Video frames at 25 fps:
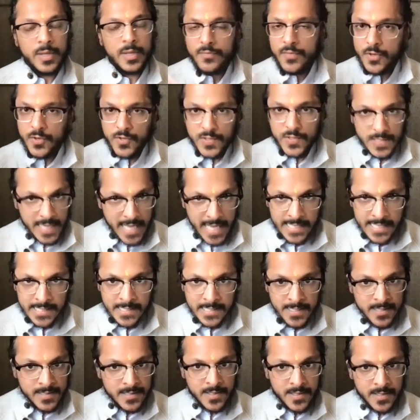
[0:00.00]
If there's an
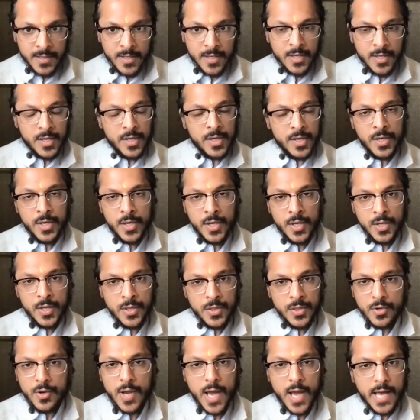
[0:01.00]
ends,
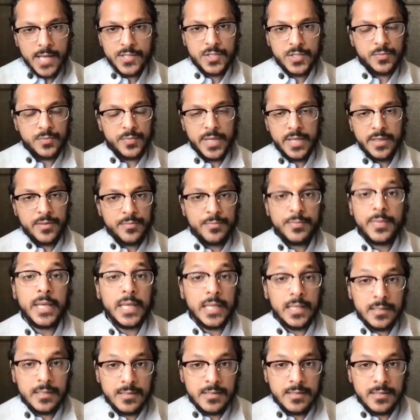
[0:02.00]
there has to be the
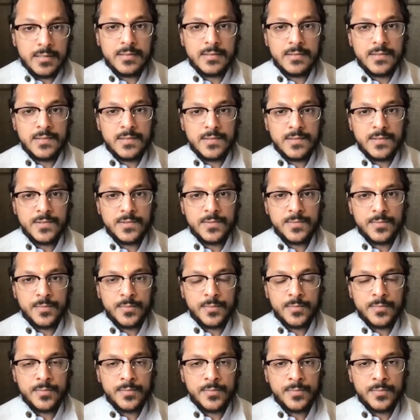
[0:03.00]
means.